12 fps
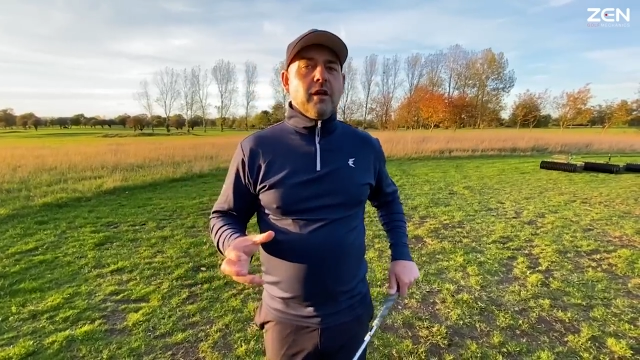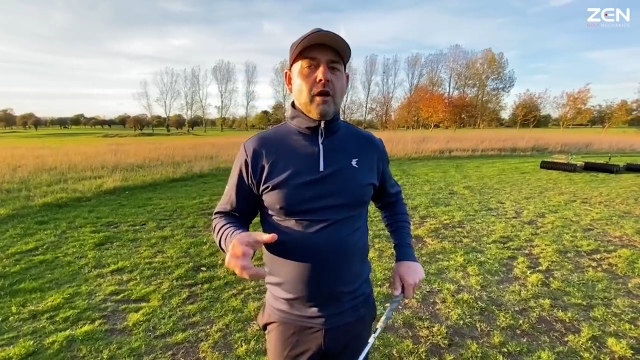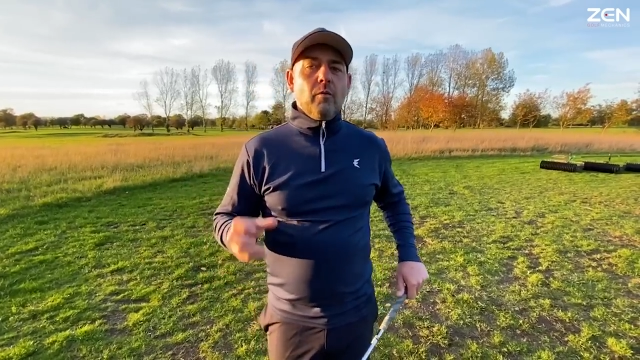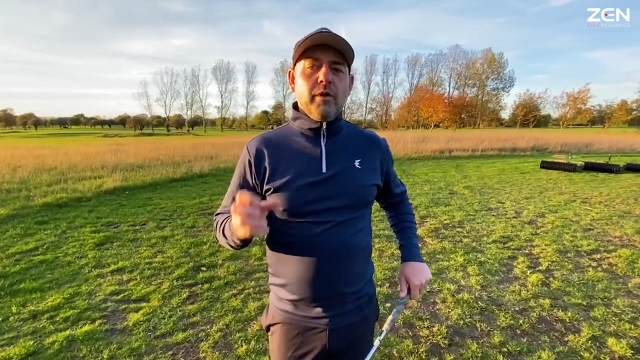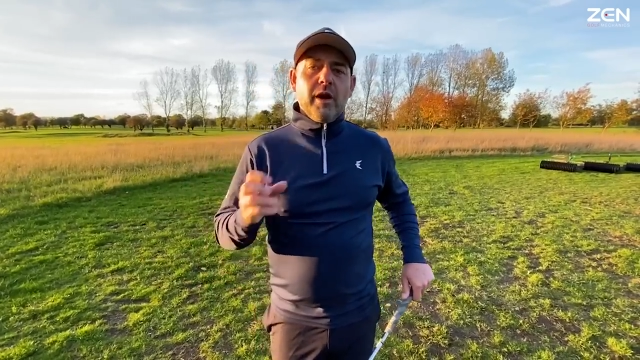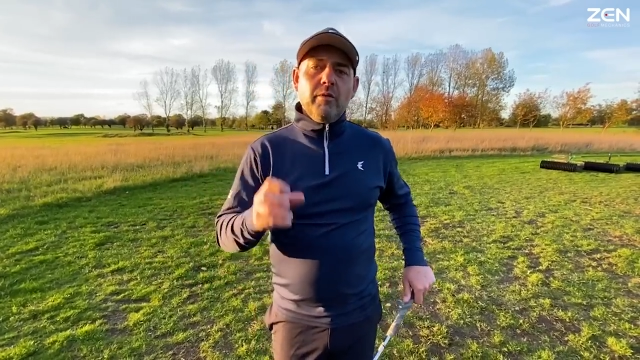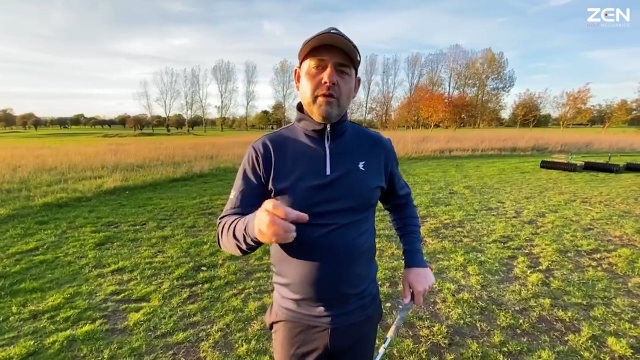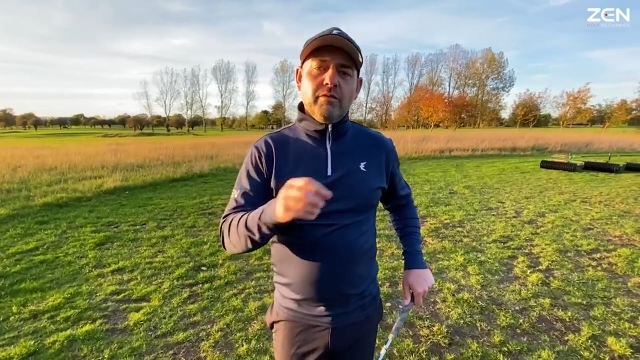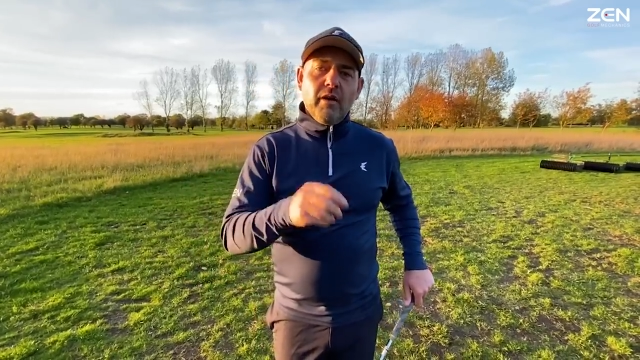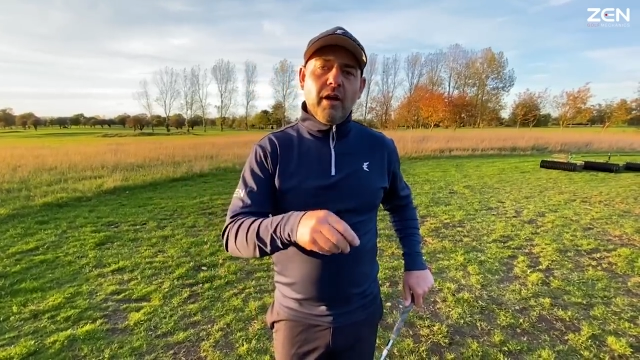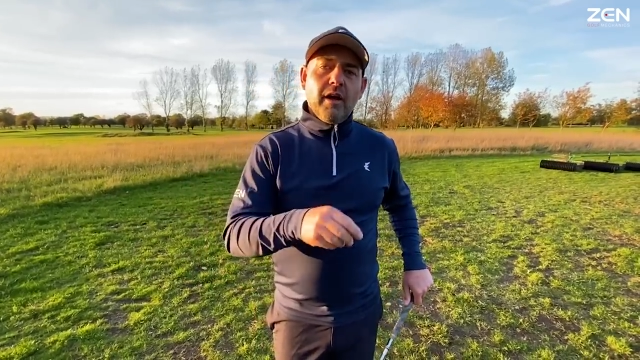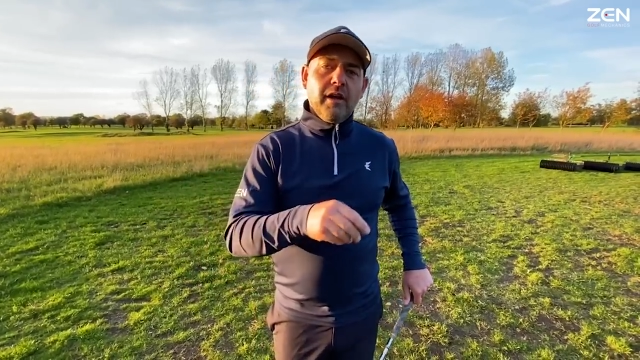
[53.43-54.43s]
and we only
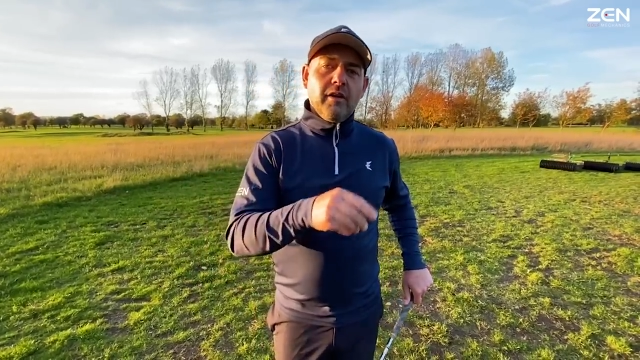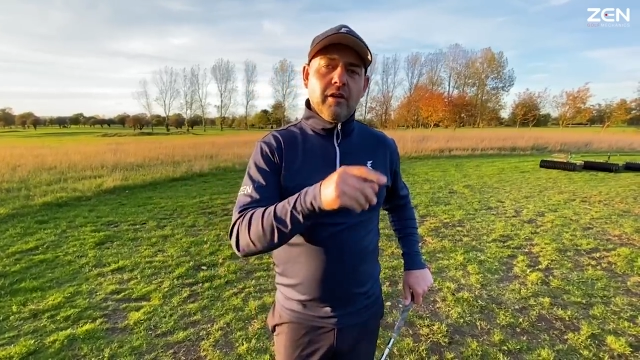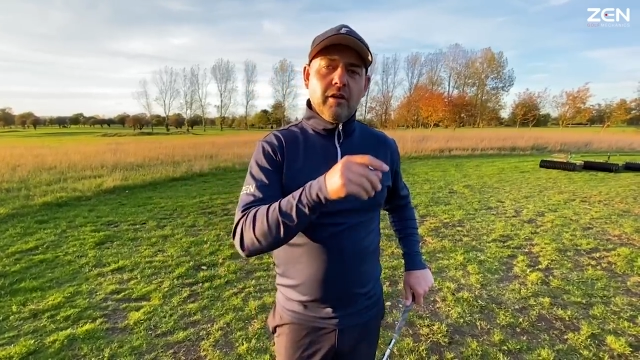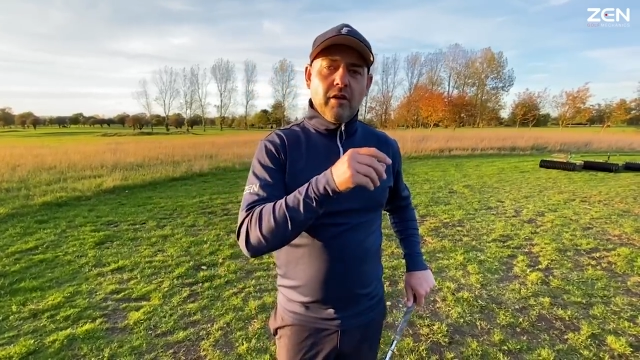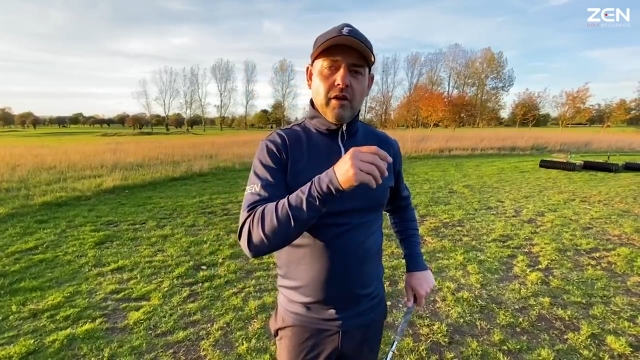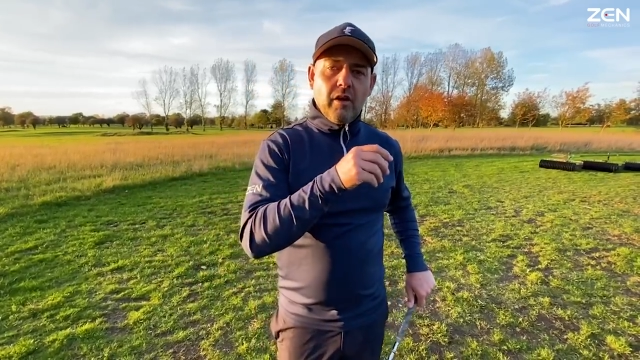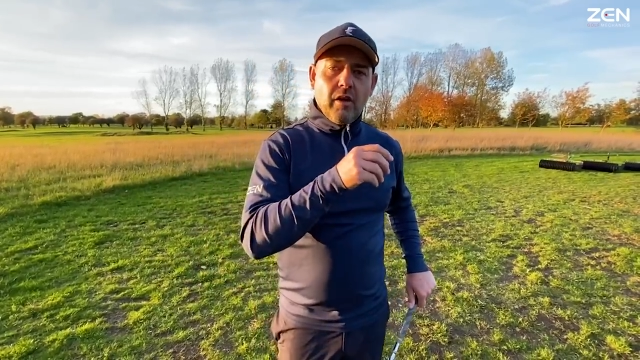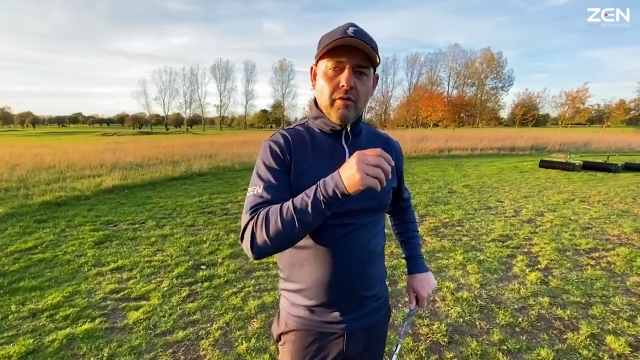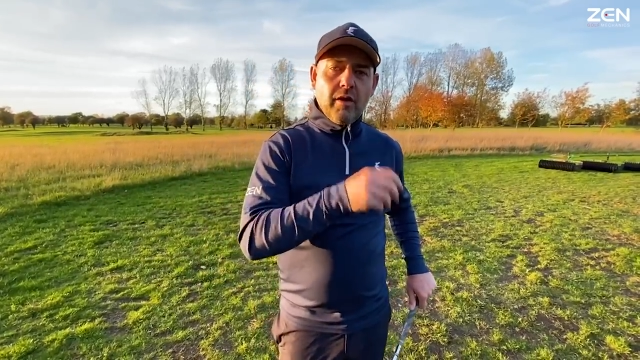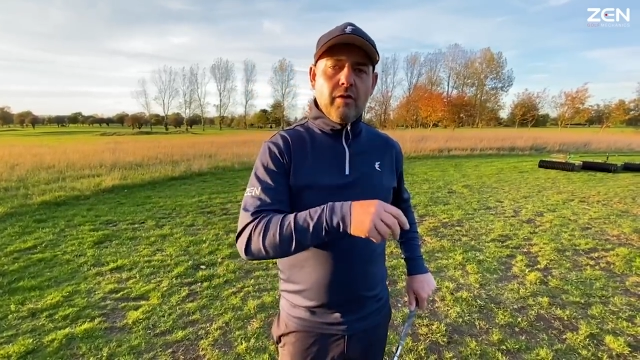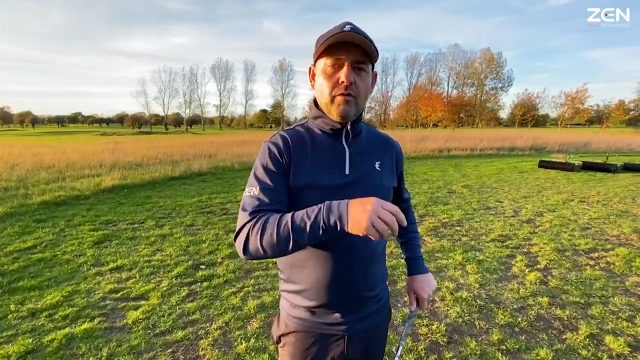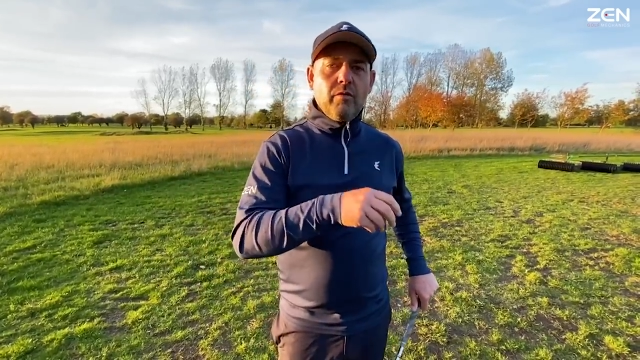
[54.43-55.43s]
find our
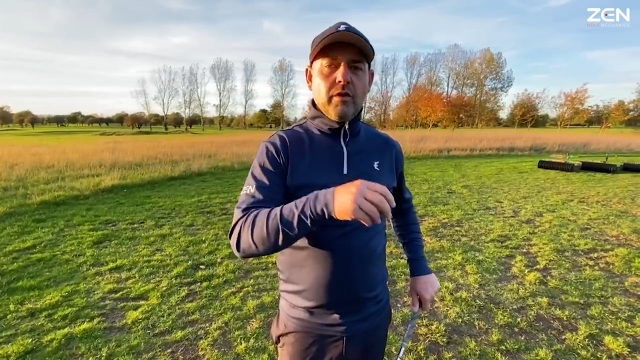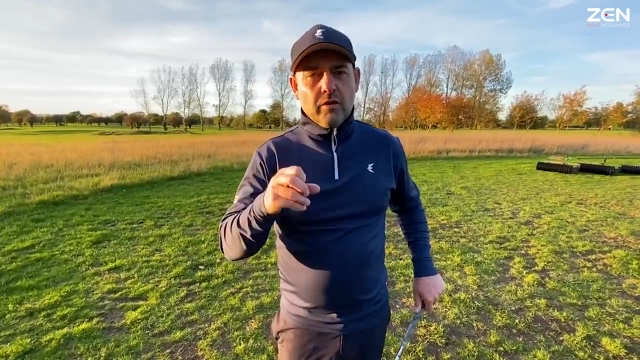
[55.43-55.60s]
own